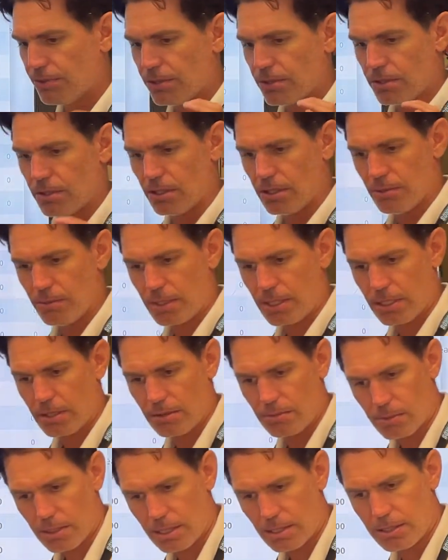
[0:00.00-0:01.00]
You know, we
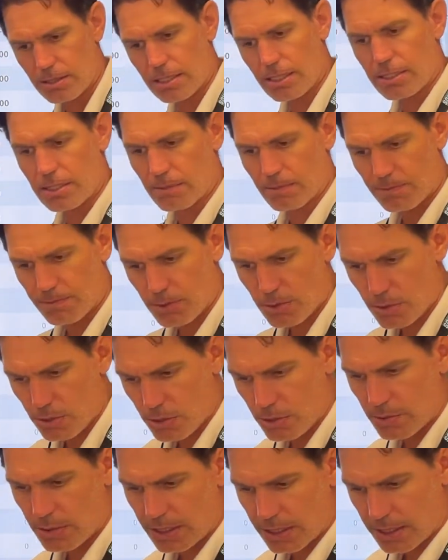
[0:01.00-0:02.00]
can get some food,
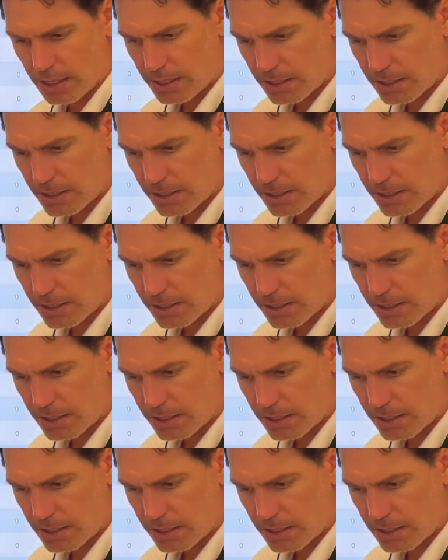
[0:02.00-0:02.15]
we can get